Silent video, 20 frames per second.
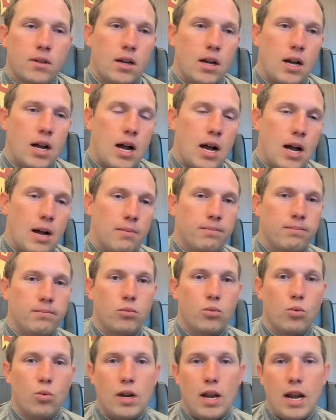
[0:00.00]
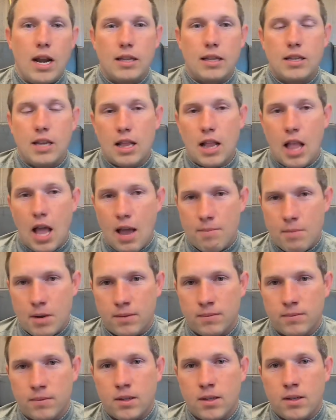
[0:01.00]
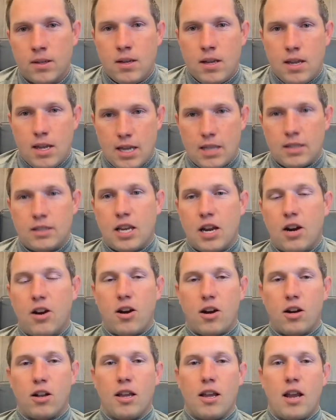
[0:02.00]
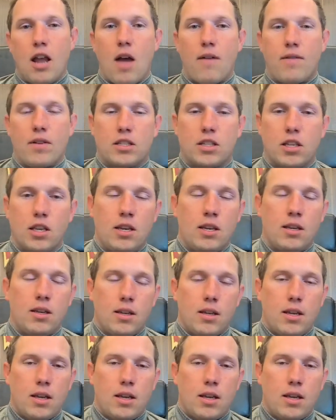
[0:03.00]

We need a D-lineman interiorly, obviously,